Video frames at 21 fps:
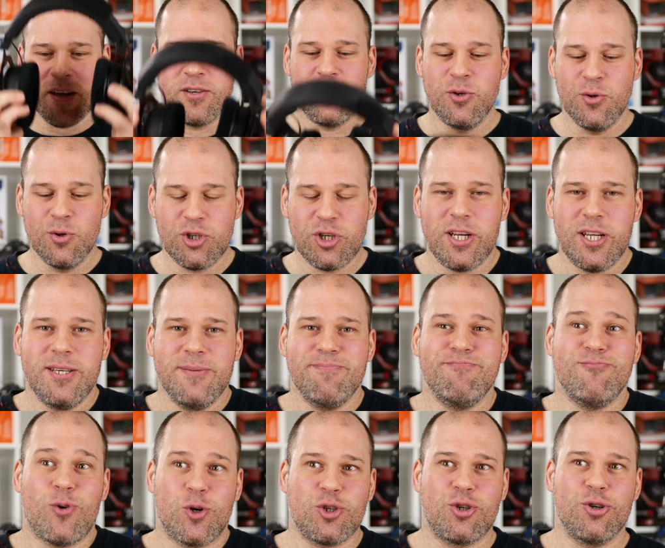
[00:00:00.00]
usually
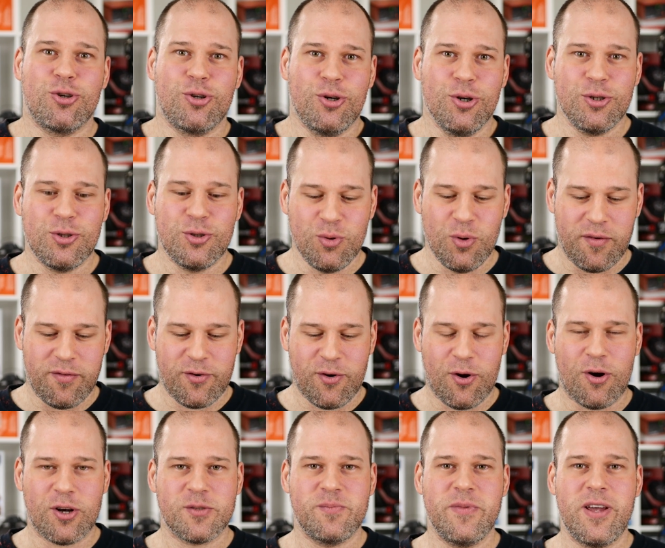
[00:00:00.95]
what you could do, of
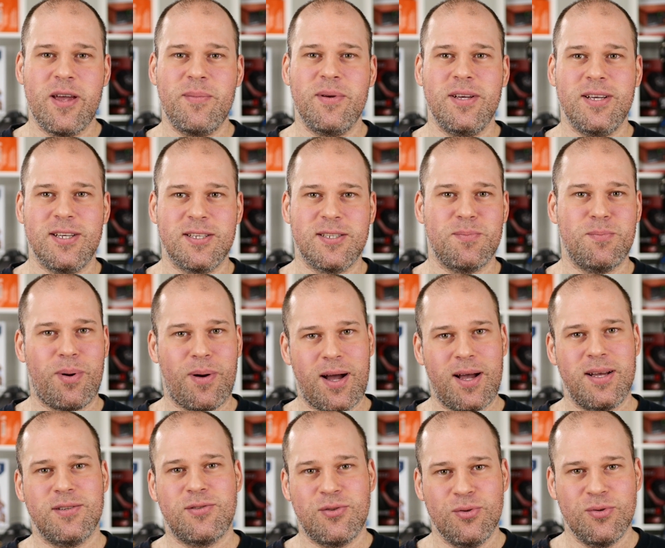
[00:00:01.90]
course, maybe is
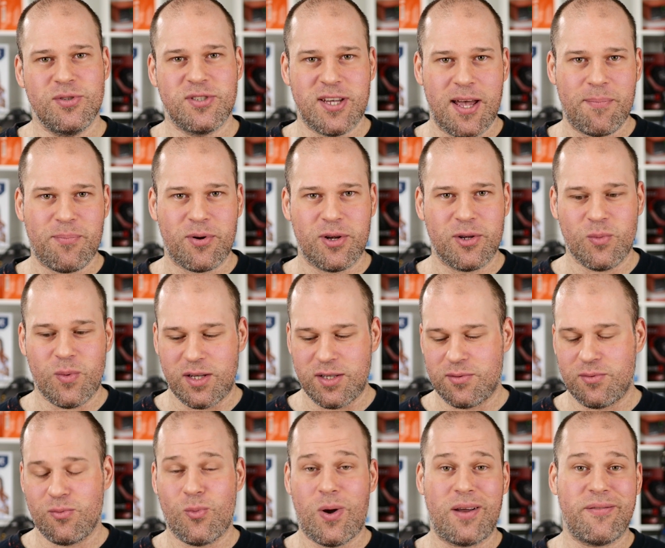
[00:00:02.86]
buy two separate
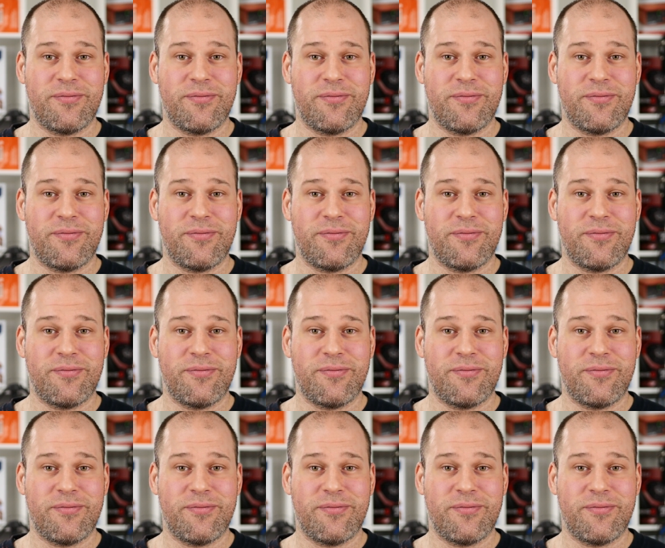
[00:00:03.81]
ones.